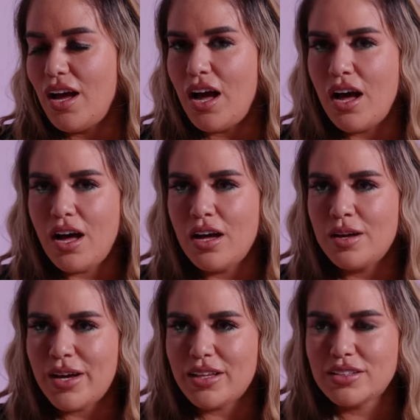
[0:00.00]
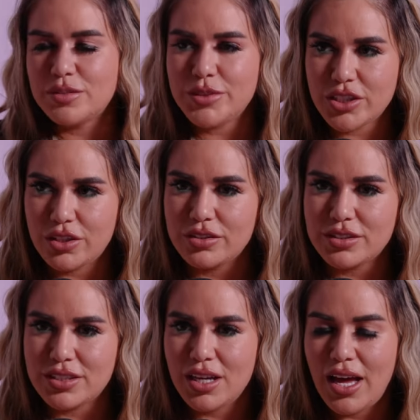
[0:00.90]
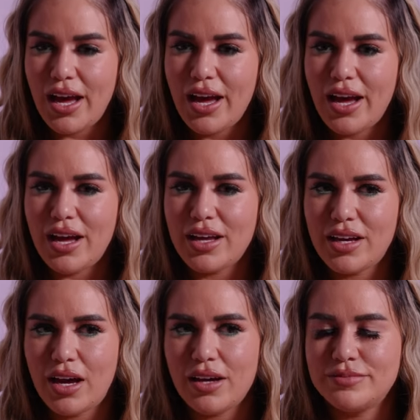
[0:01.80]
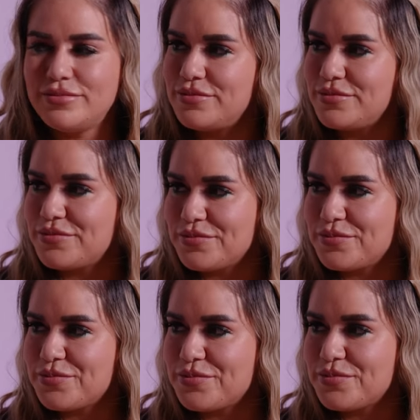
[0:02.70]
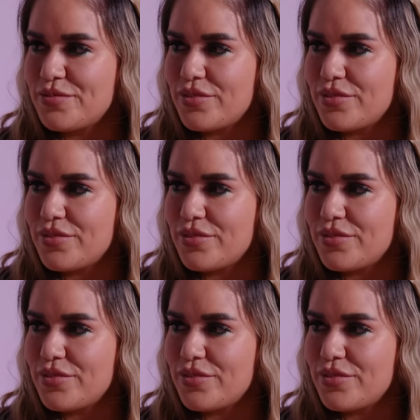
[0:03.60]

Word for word: Um, I like to be choked. Okay. Yeah. So you're into like